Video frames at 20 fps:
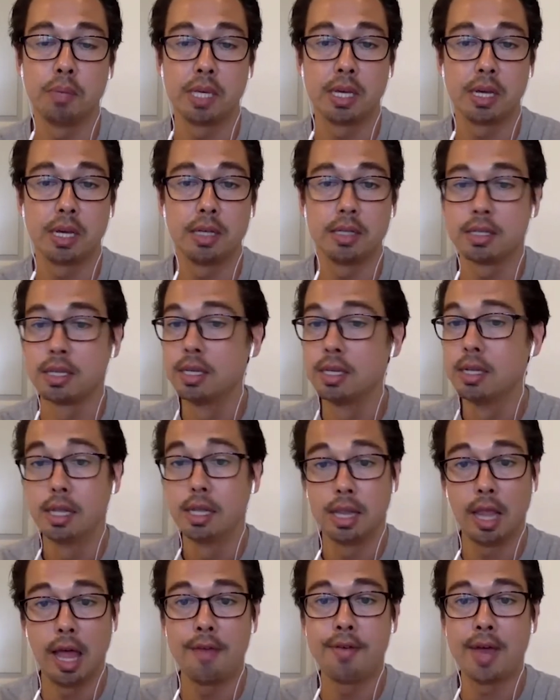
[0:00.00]
because
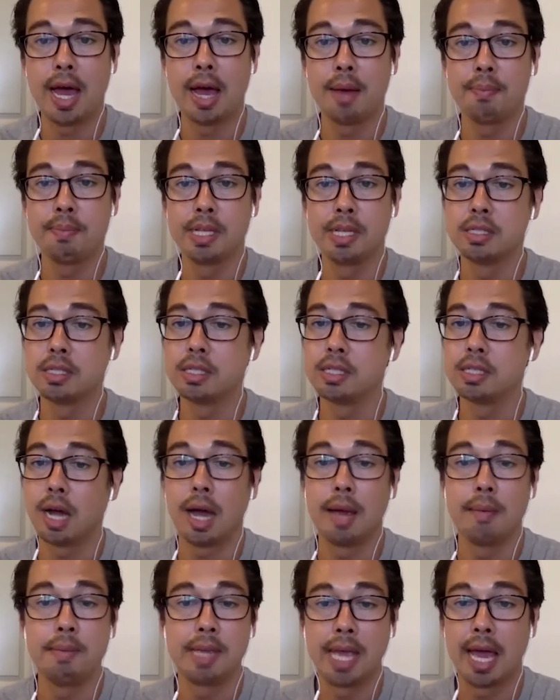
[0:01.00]
life happens,
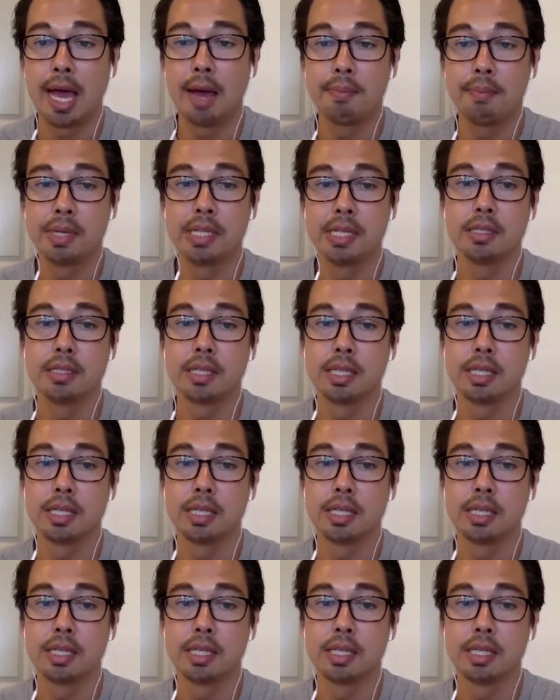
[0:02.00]
timing happens.